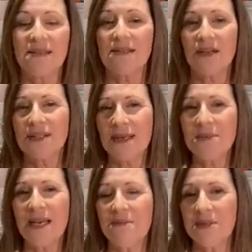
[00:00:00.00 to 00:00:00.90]
So
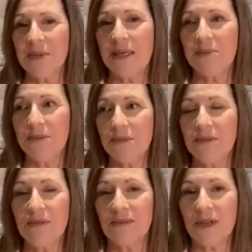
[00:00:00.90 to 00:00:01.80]
sometimes
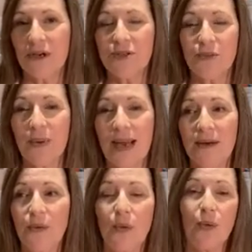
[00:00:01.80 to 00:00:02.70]
people go to
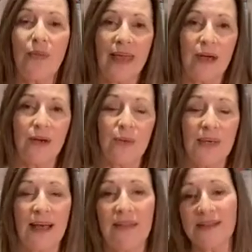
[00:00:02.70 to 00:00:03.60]
one or they go to
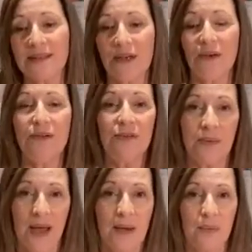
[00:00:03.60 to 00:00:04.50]
another. So
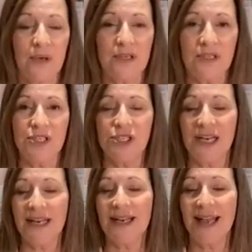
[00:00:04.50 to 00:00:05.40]
I wanted to
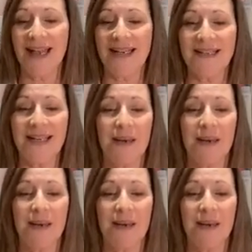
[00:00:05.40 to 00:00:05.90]
check, and